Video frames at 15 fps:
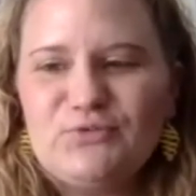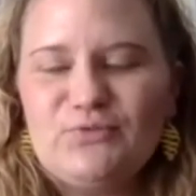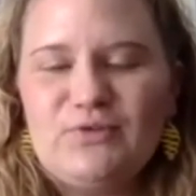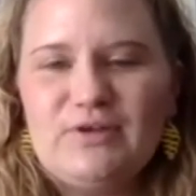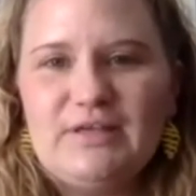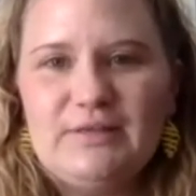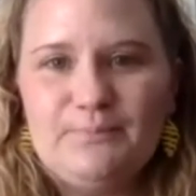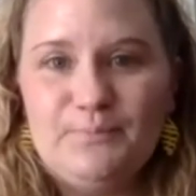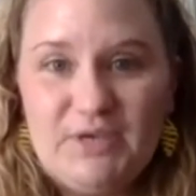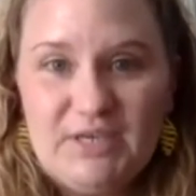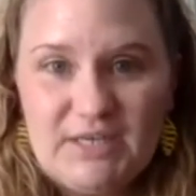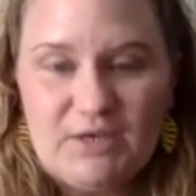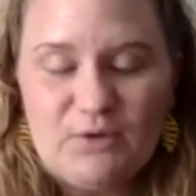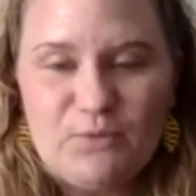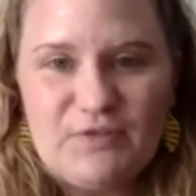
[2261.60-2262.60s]

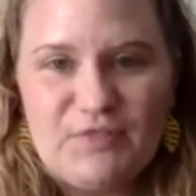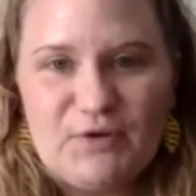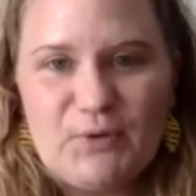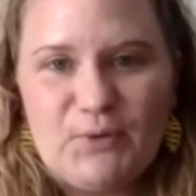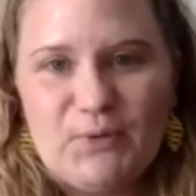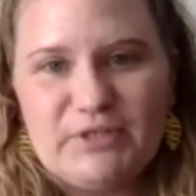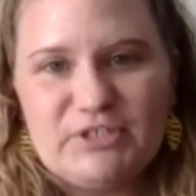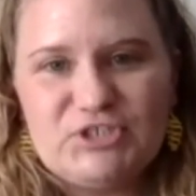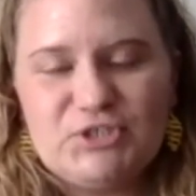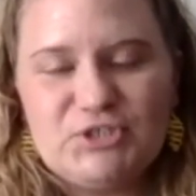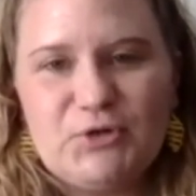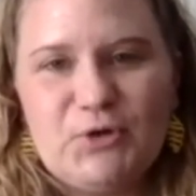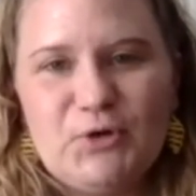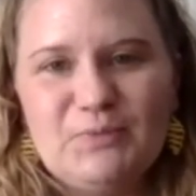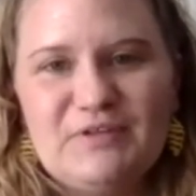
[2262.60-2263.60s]
meeting with the Coalition on
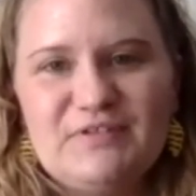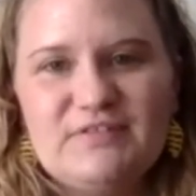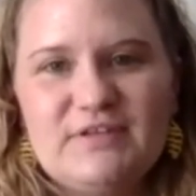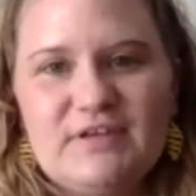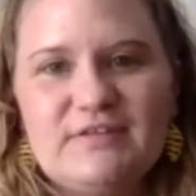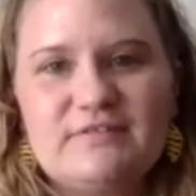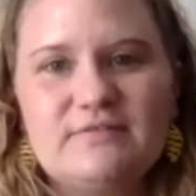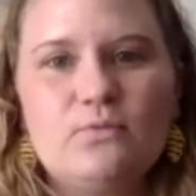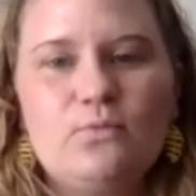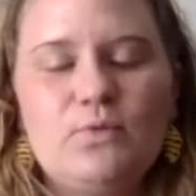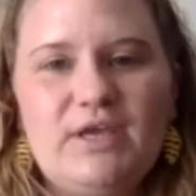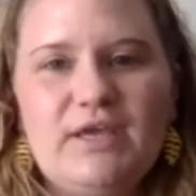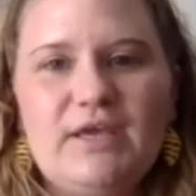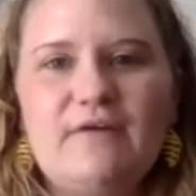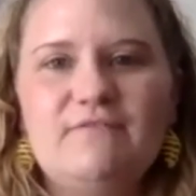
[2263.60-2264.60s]
Homelessness,
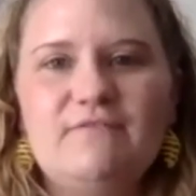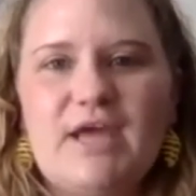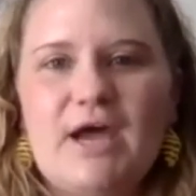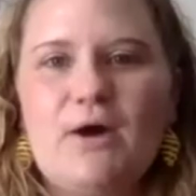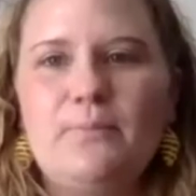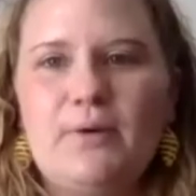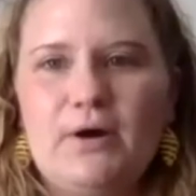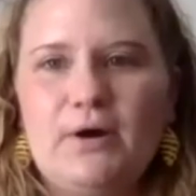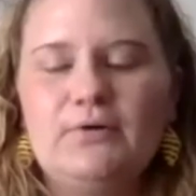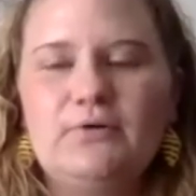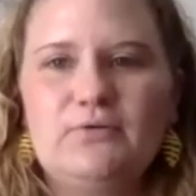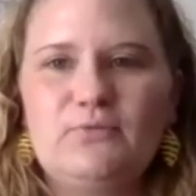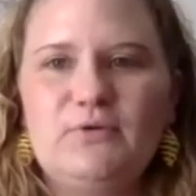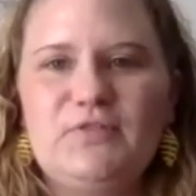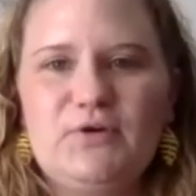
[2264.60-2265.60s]
we have now partnered
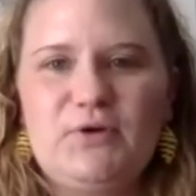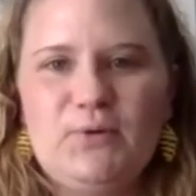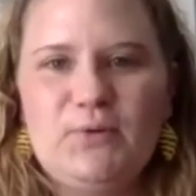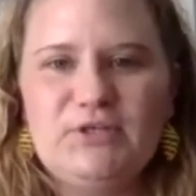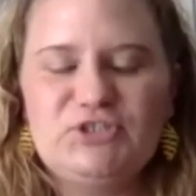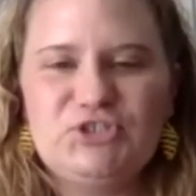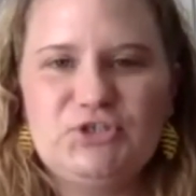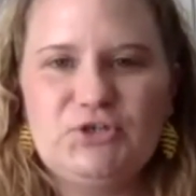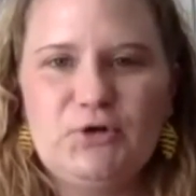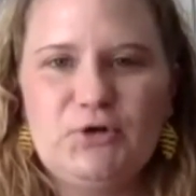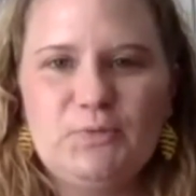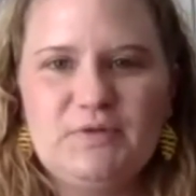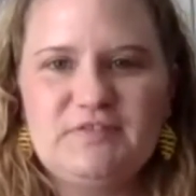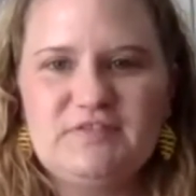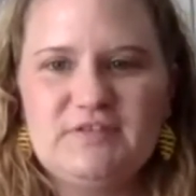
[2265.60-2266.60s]
with the Coalition on
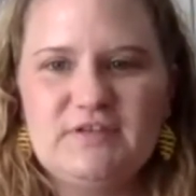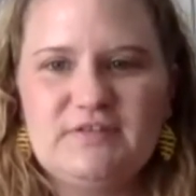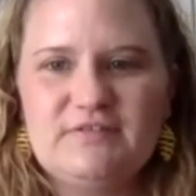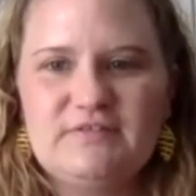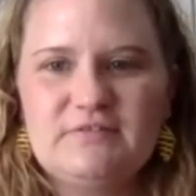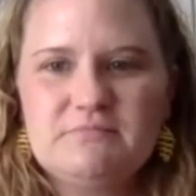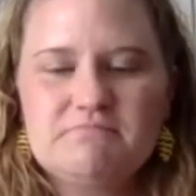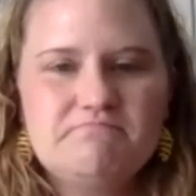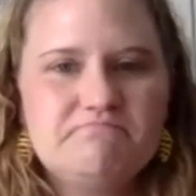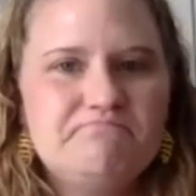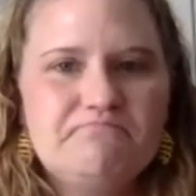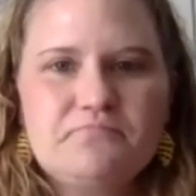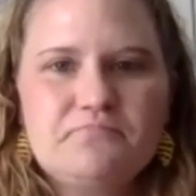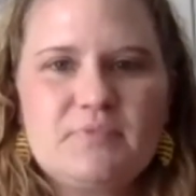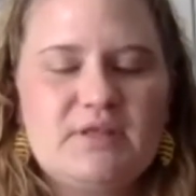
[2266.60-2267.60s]
Homelessness
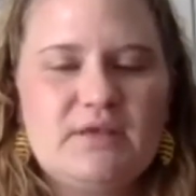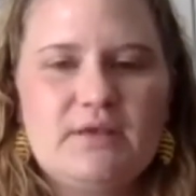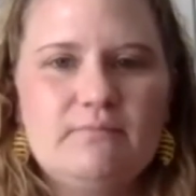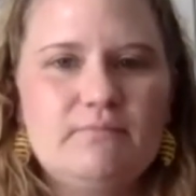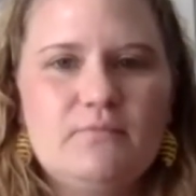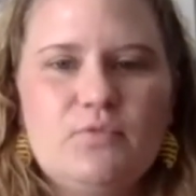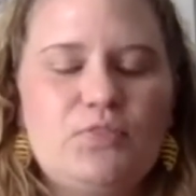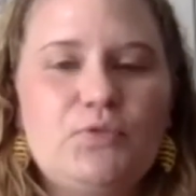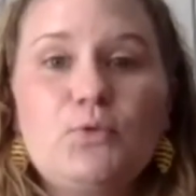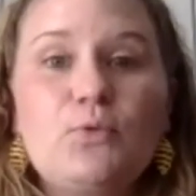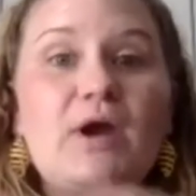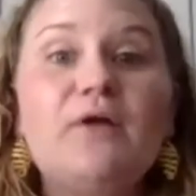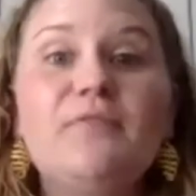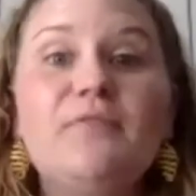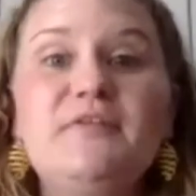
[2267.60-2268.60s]

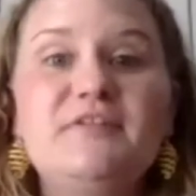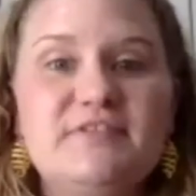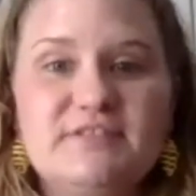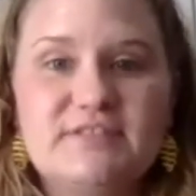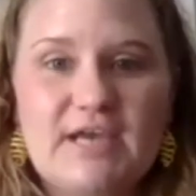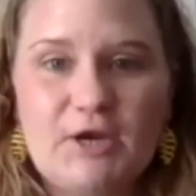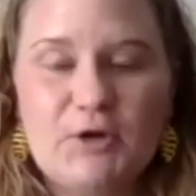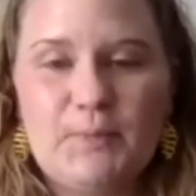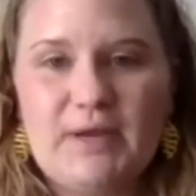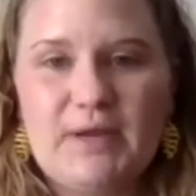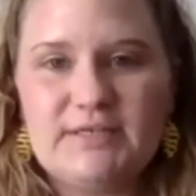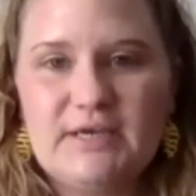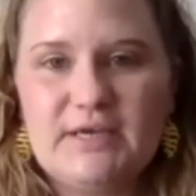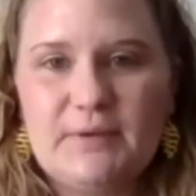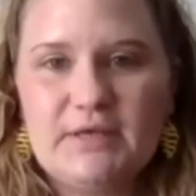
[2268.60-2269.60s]
throughout this entire
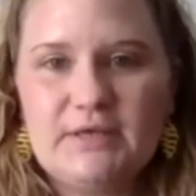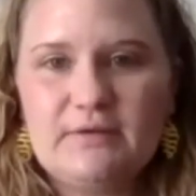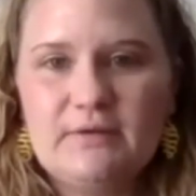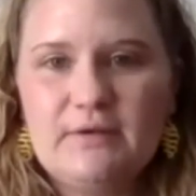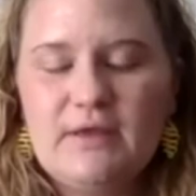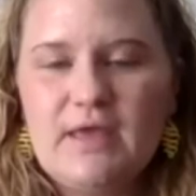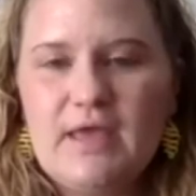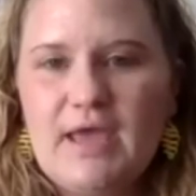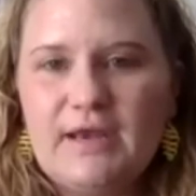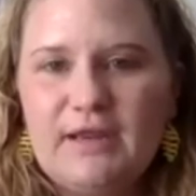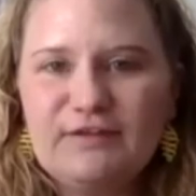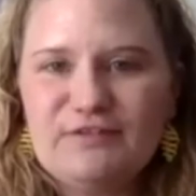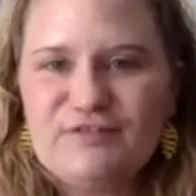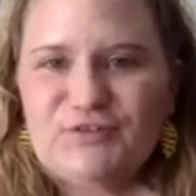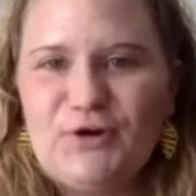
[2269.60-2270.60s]
pandemic. And it
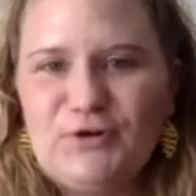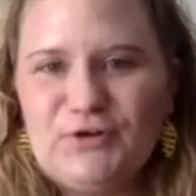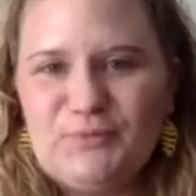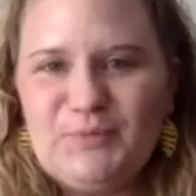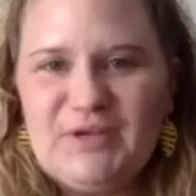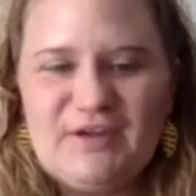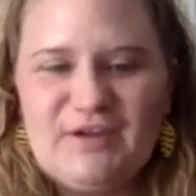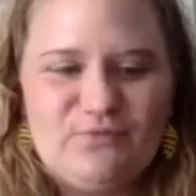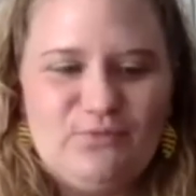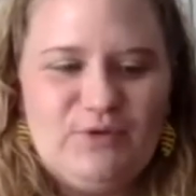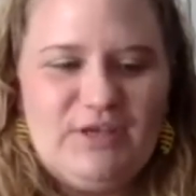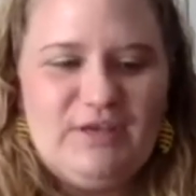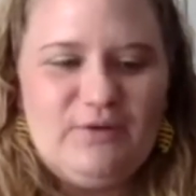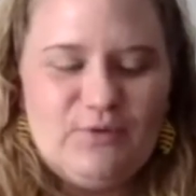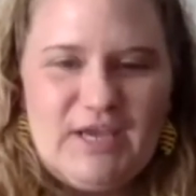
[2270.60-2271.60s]
started because
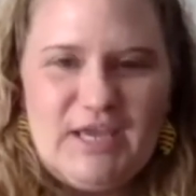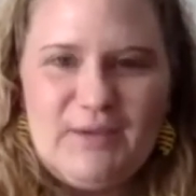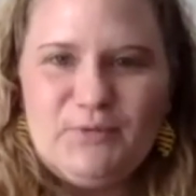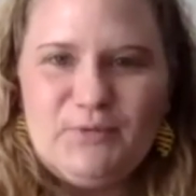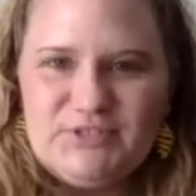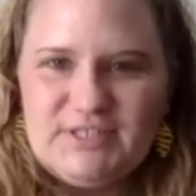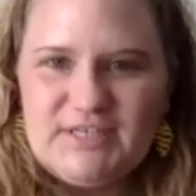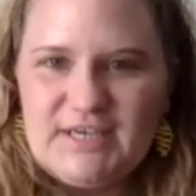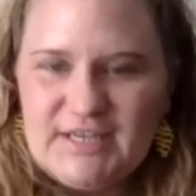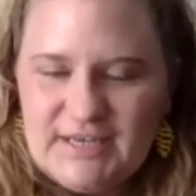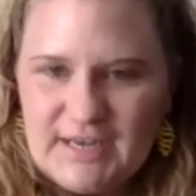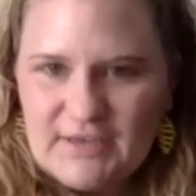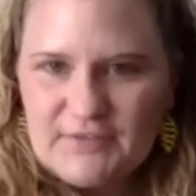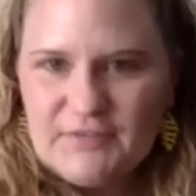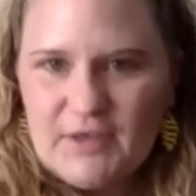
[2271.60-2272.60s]
we were able to
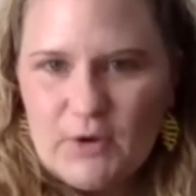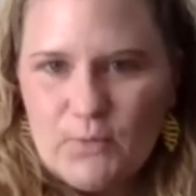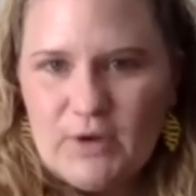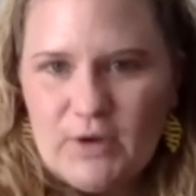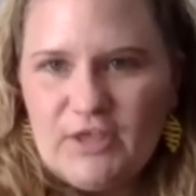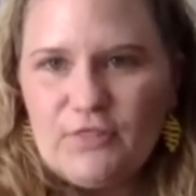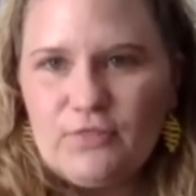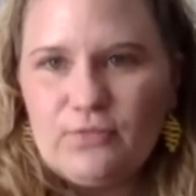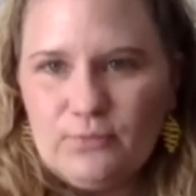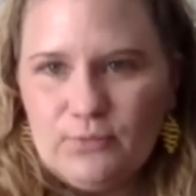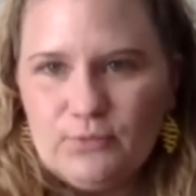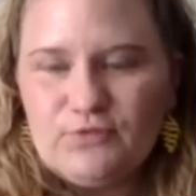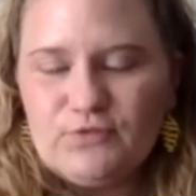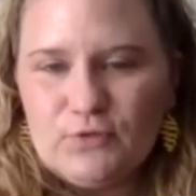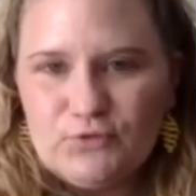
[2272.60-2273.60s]
connect that way through
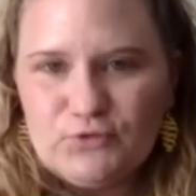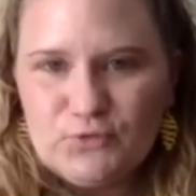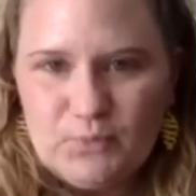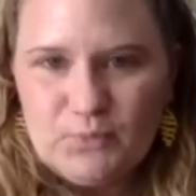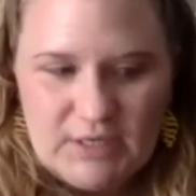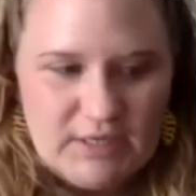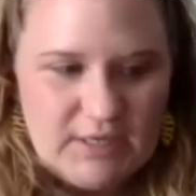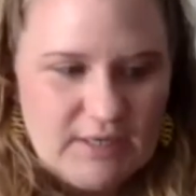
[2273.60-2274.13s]
social media.